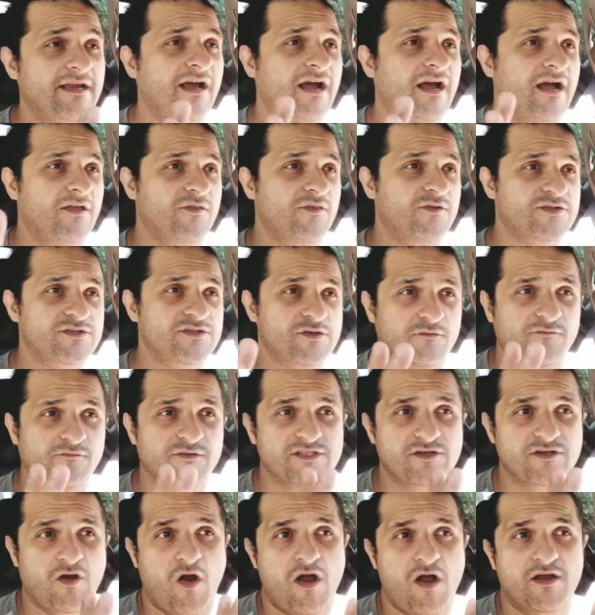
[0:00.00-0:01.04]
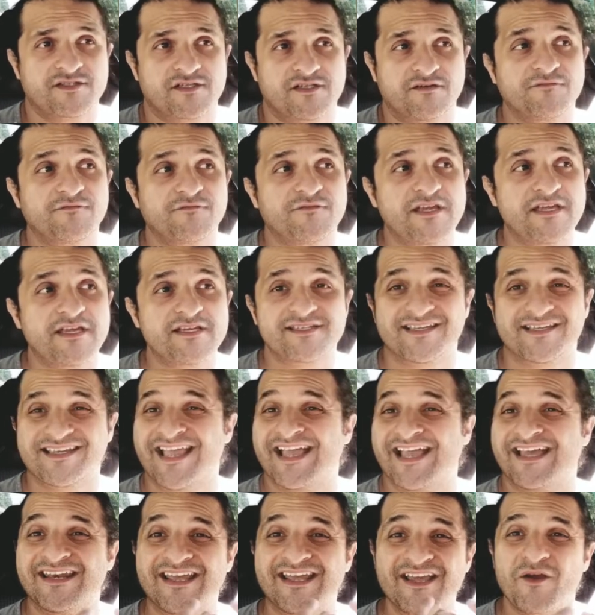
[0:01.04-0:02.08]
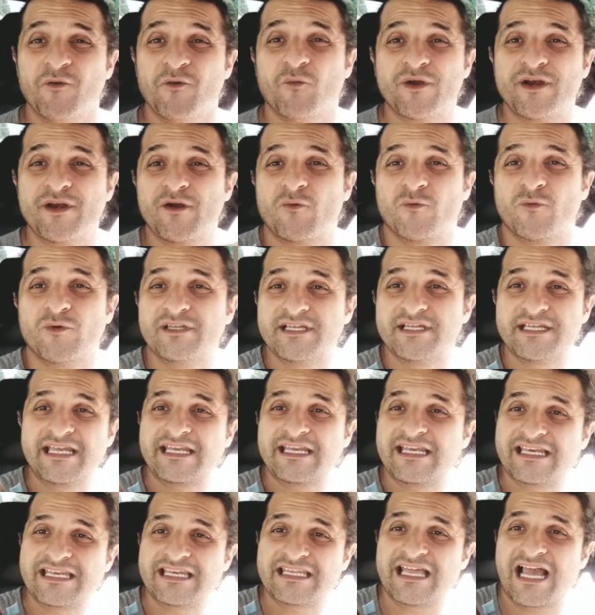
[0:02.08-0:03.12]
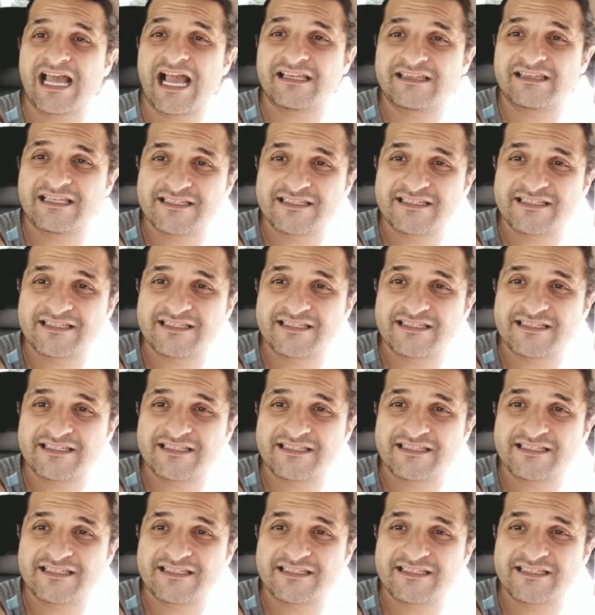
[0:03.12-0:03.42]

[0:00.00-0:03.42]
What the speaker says: The service costs and fees, again, we don't really get into that.